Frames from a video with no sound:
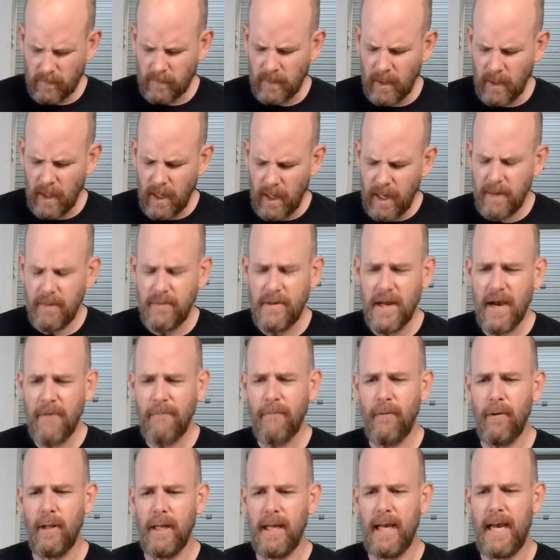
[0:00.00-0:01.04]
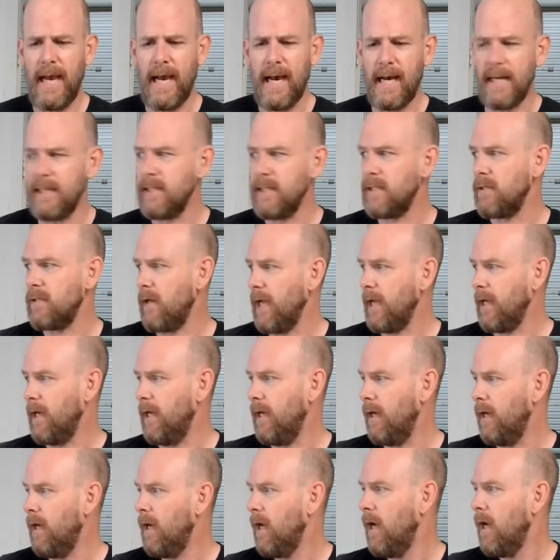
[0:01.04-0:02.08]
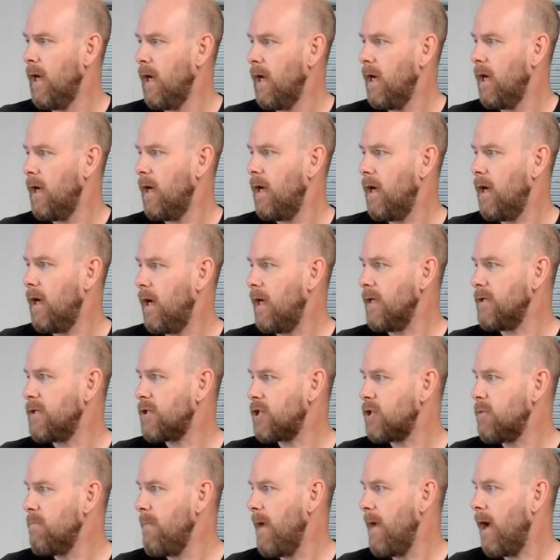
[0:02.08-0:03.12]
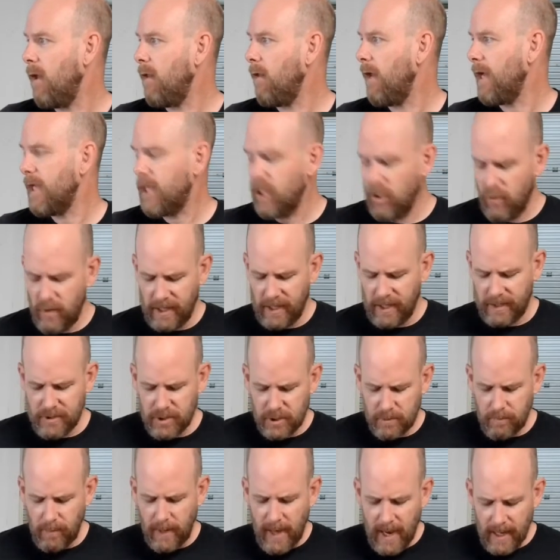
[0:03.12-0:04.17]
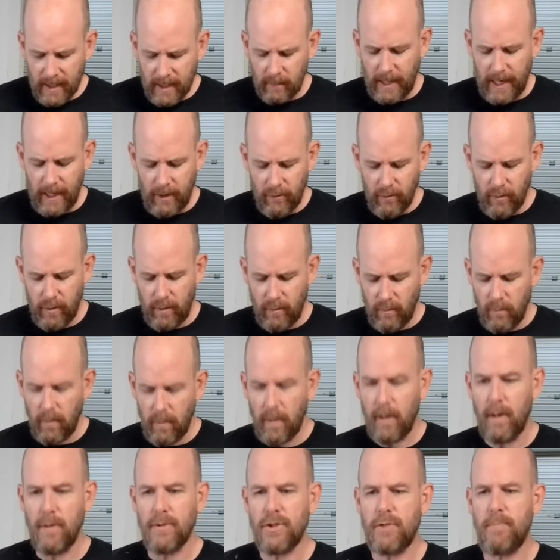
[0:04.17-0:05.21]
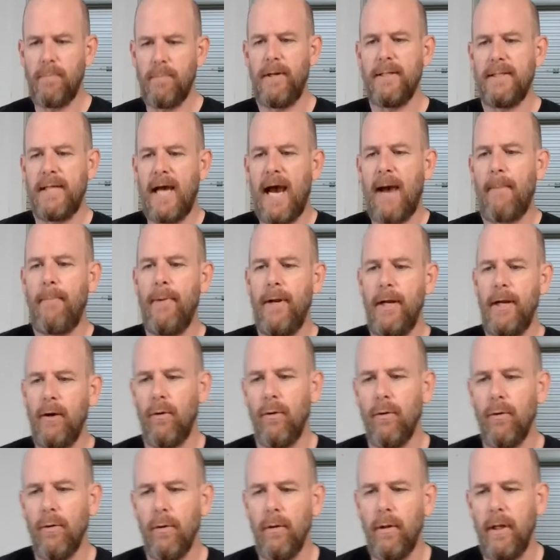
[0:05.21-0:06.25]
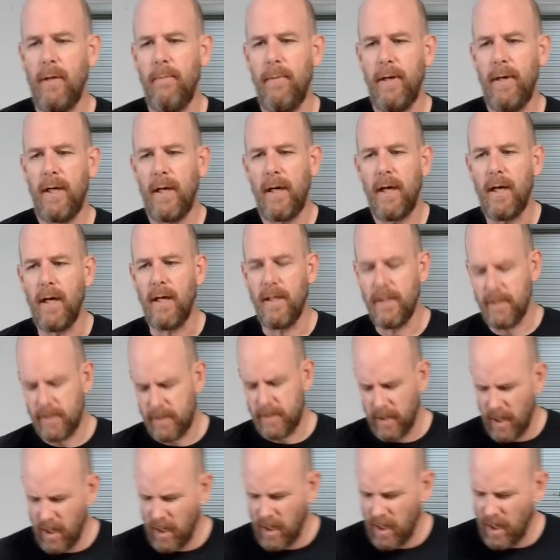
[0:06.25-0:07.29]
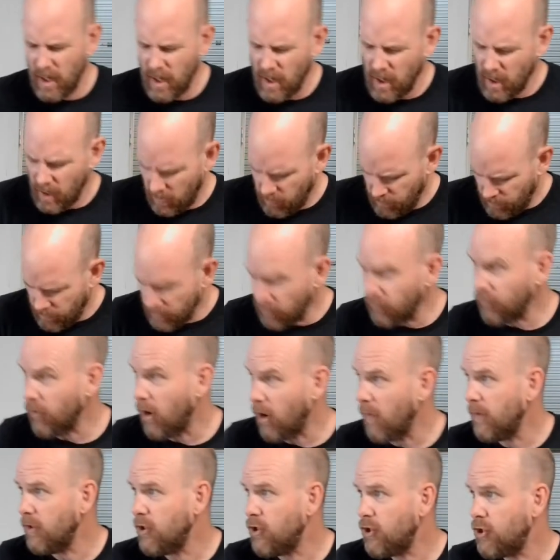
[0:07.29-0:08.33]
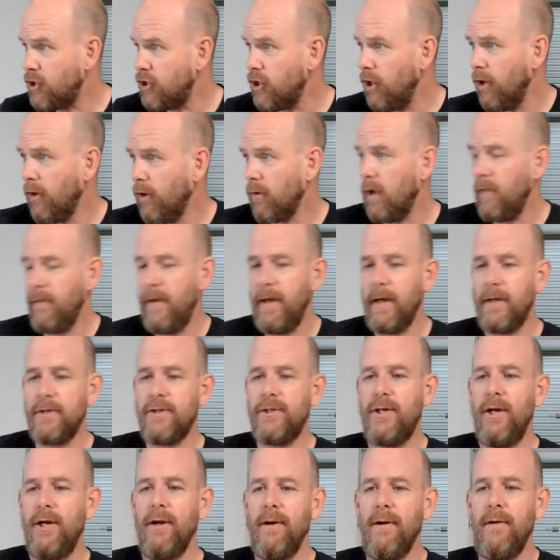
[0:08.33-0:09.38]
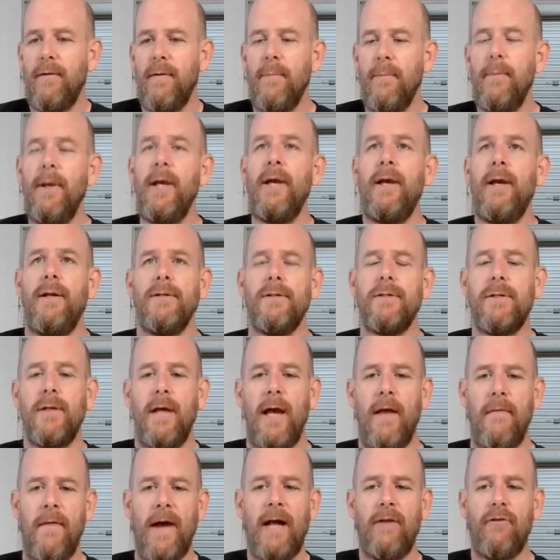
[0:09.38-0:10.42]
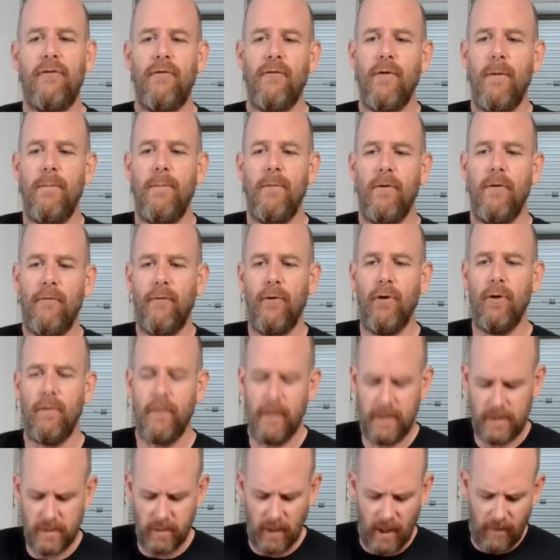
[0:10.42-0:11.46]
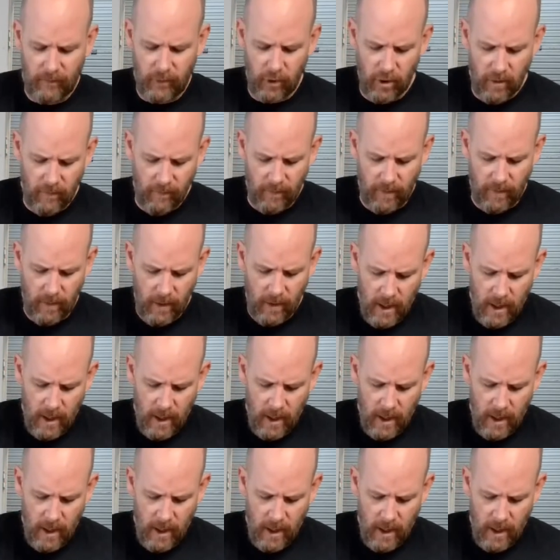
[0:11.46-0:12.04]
It definitely has like a smell like you'd expect later in a roast, but it's happening early because there's all this sugar on the exterior of the beans, and that's from the fruit that's left over.